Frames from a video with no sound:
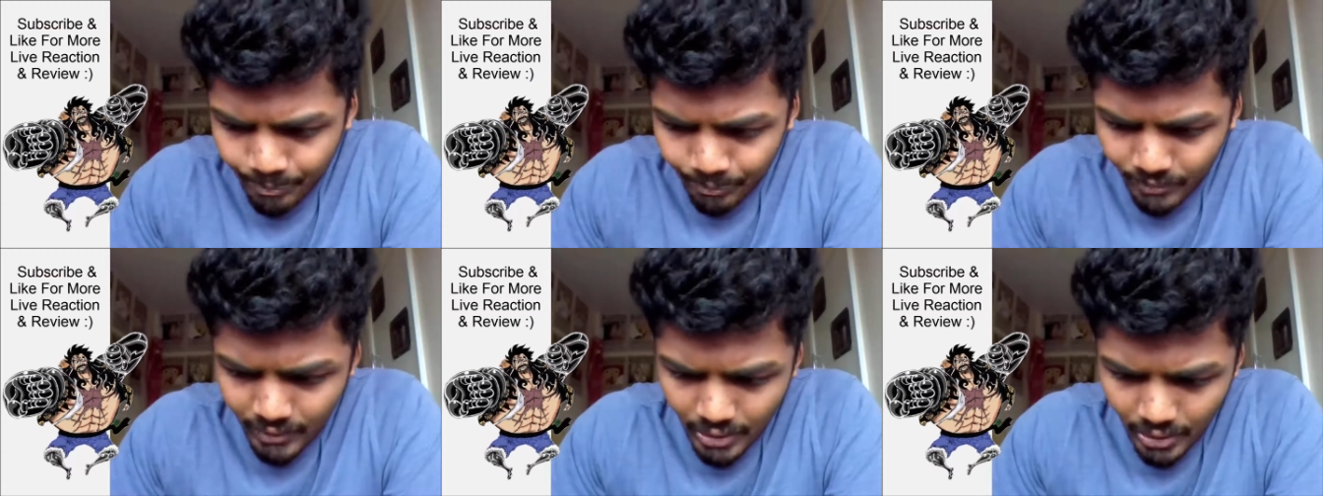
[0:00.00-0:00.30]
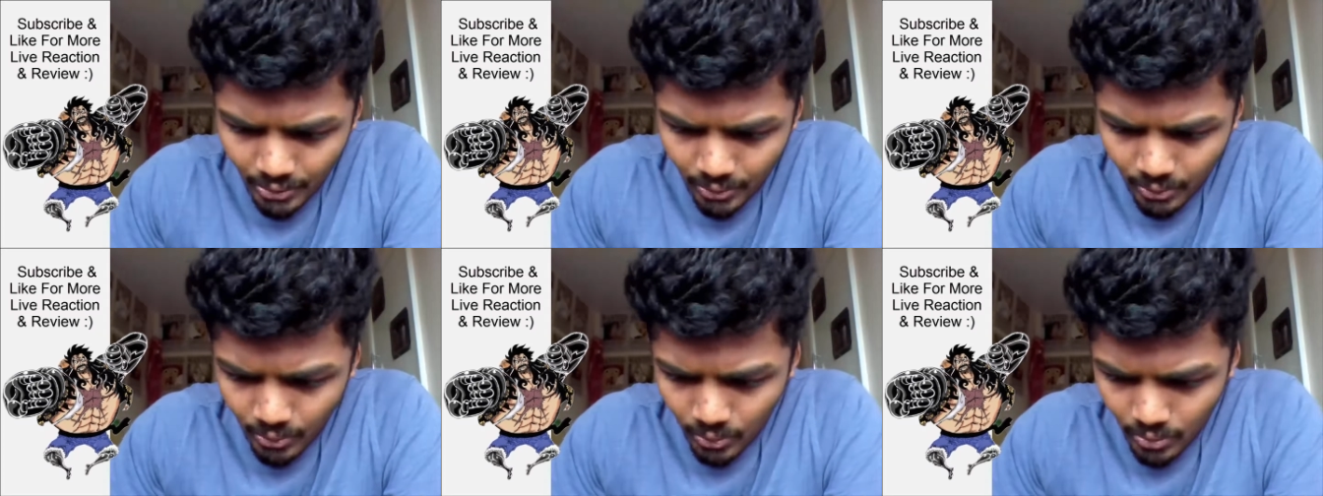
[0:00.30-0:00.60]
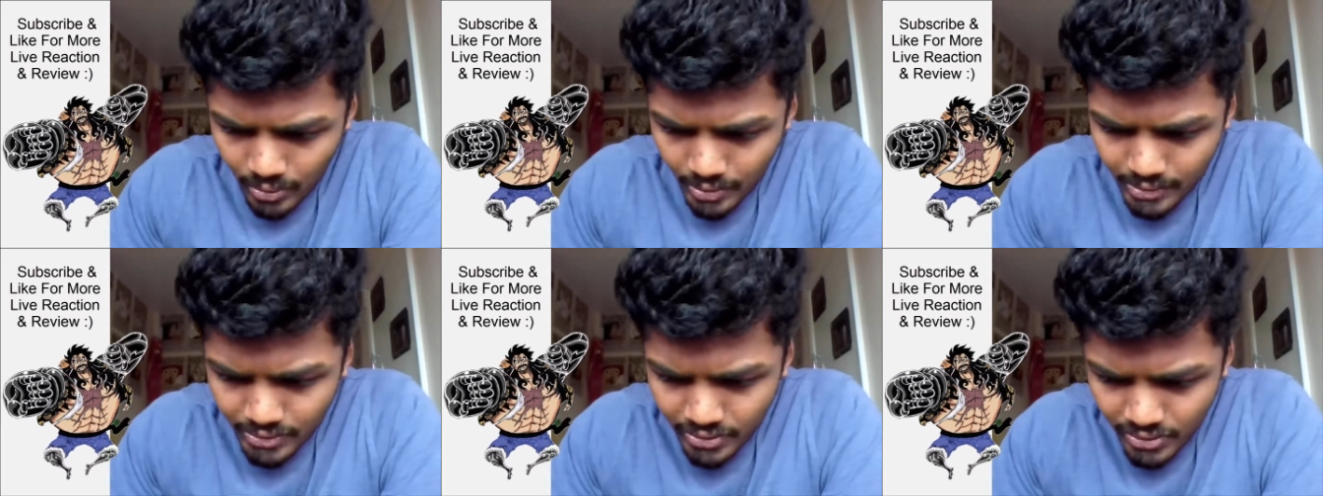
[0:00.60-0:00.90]
they're
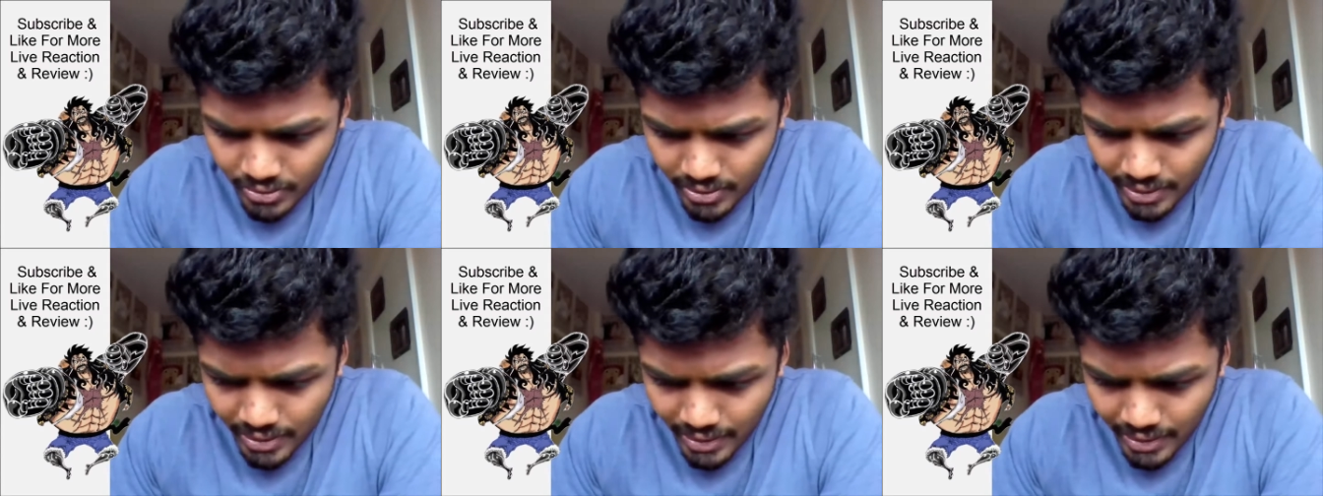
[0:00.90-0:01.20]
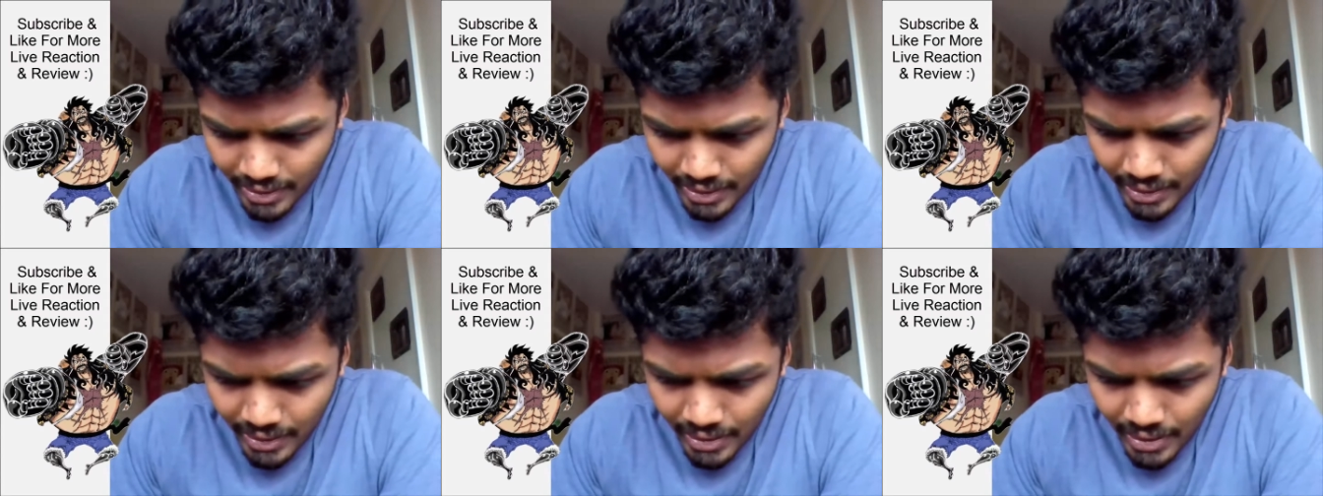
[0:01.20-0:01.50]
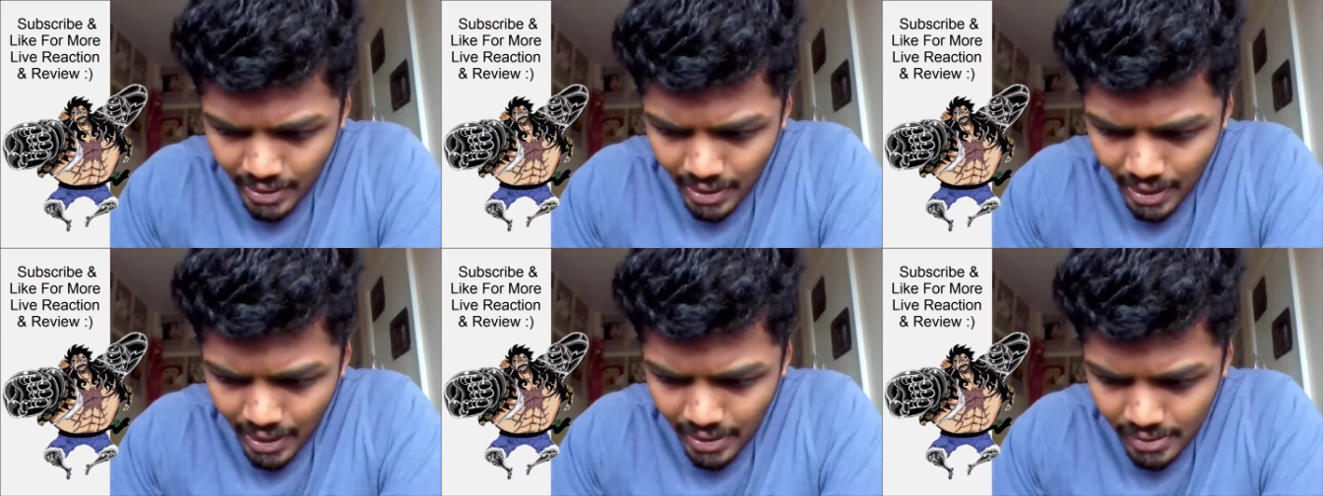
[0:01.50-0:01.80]
all uh,
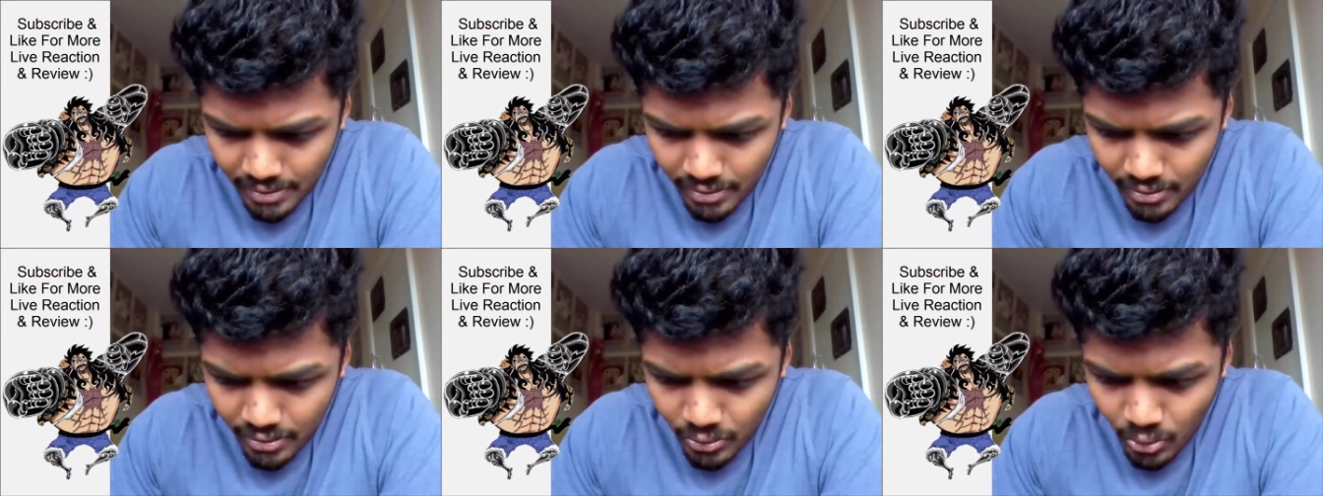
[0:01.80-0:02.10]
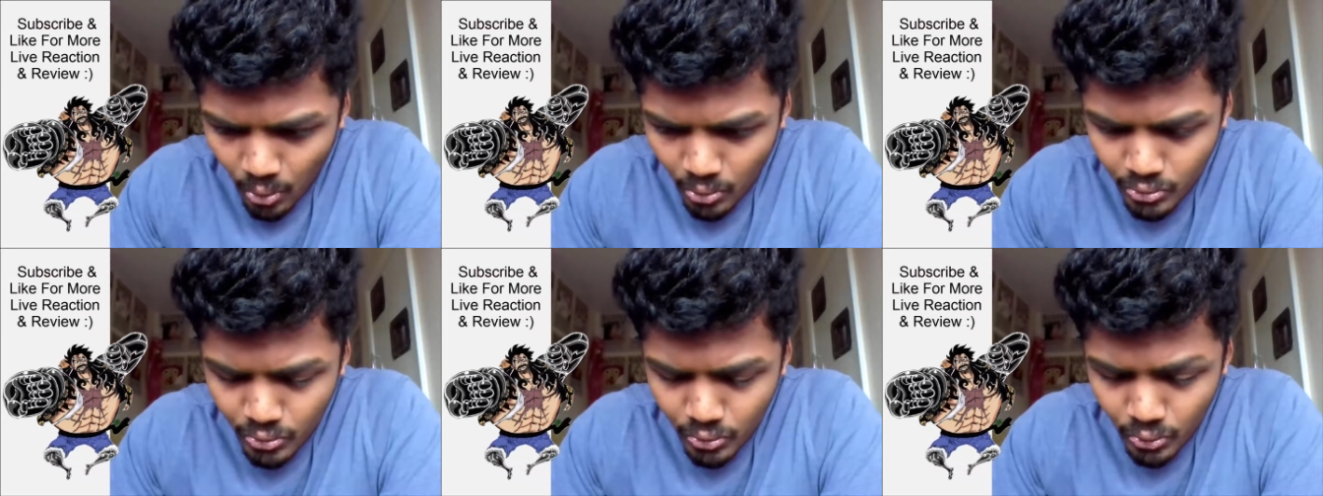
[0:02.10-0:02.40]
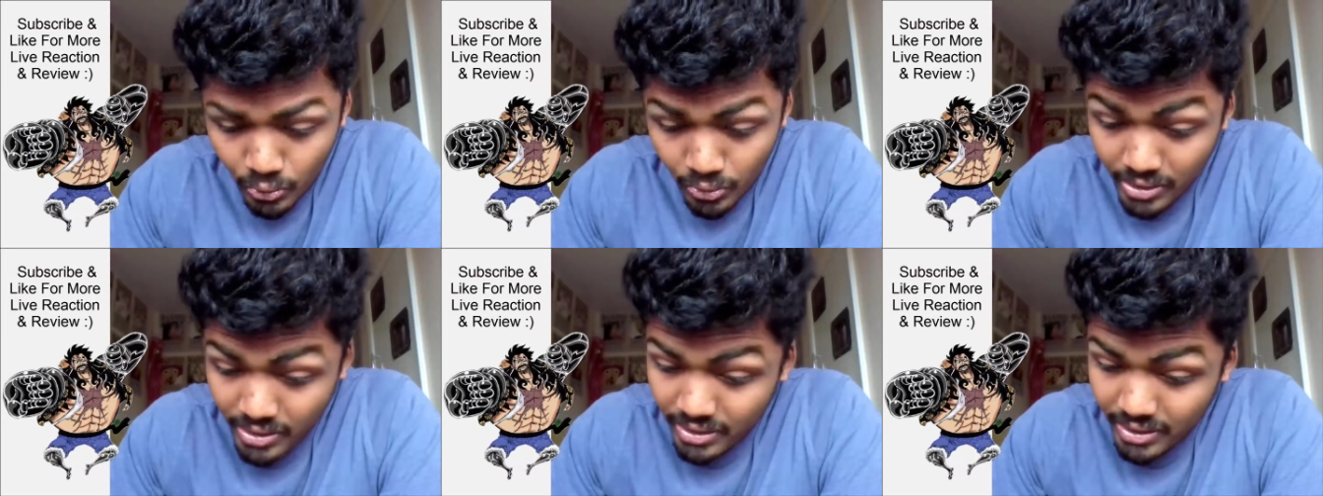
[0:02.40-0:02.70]
chilling and
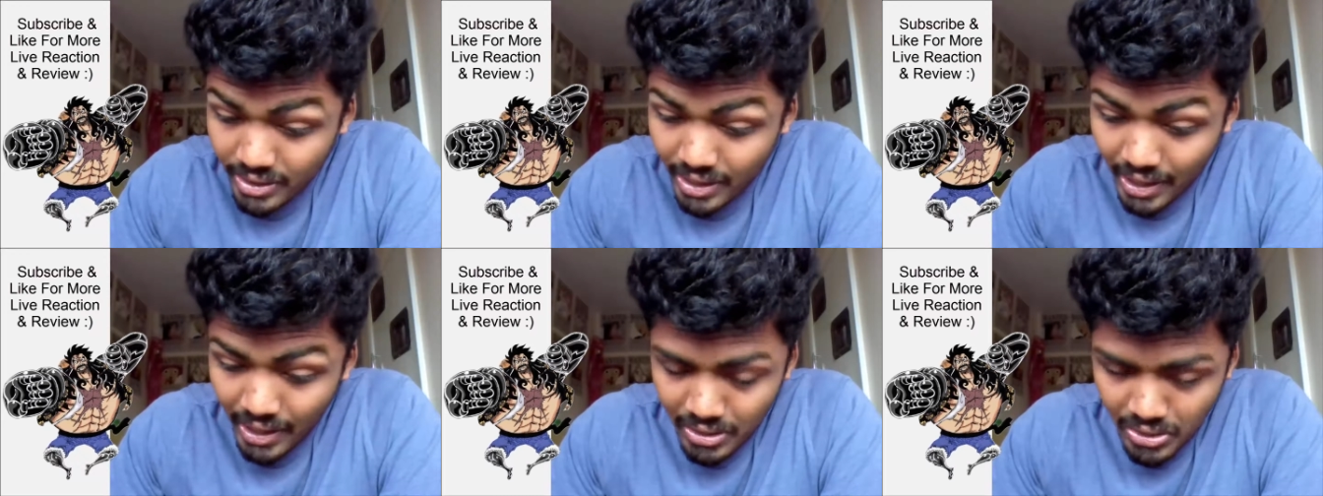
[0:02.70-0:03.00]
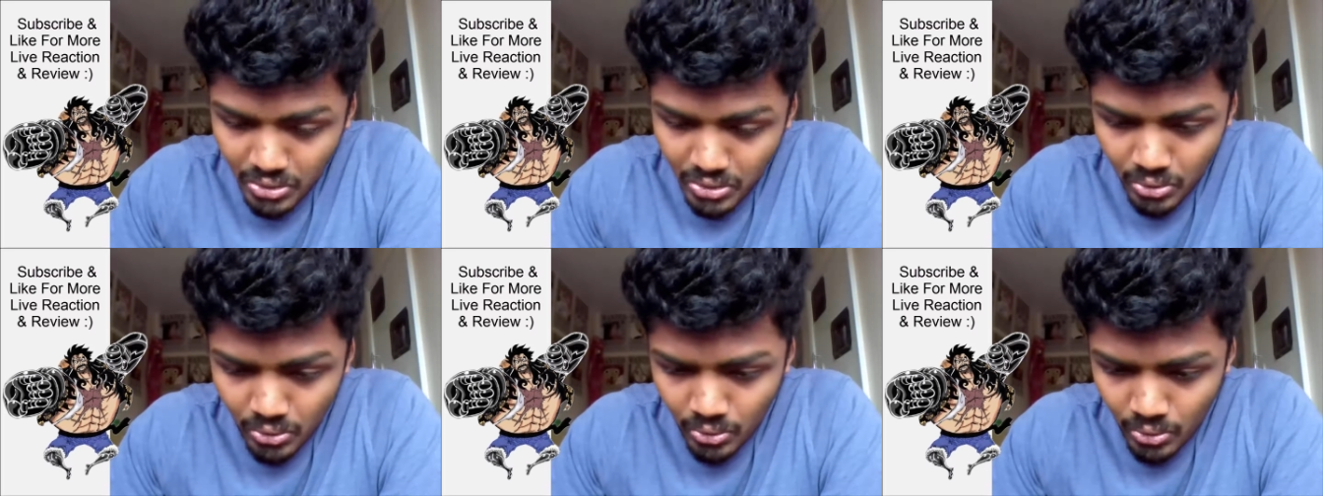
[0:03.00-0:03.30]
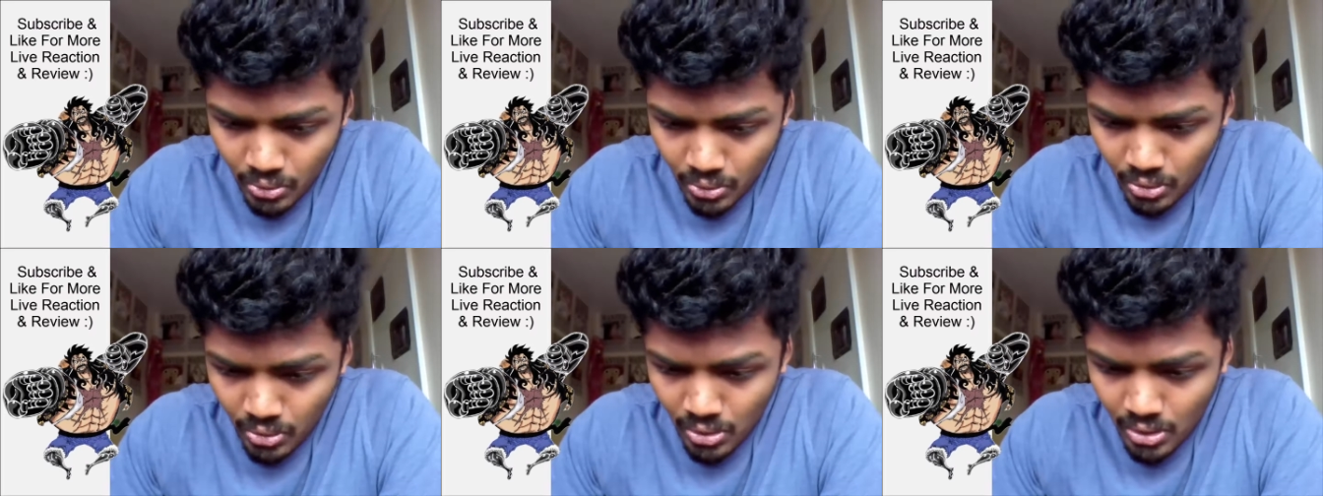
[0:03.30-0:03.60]
Dogtooth is there
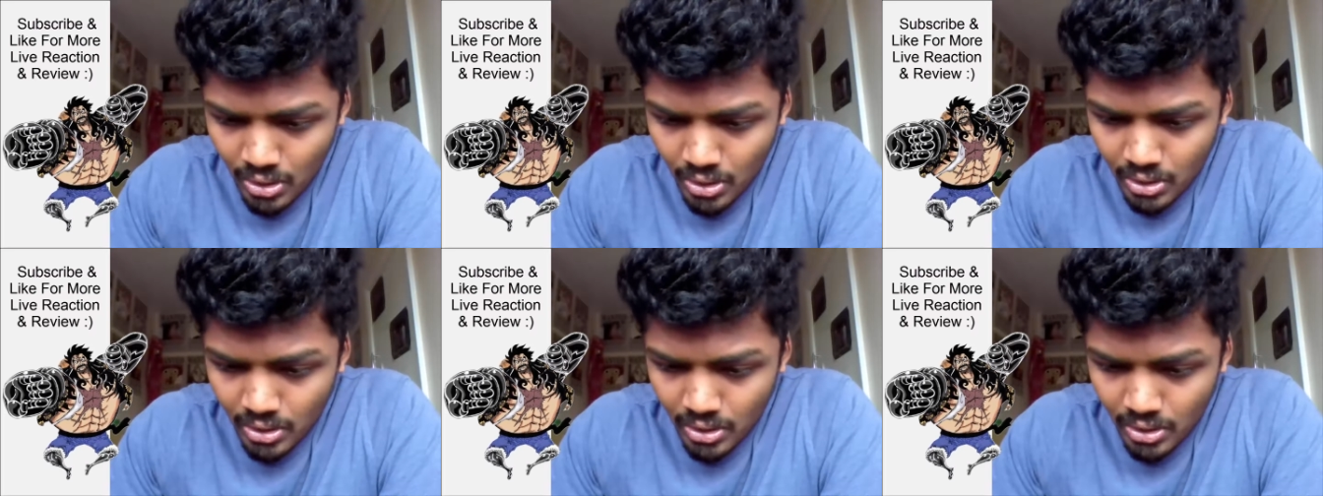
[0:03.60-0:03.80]
too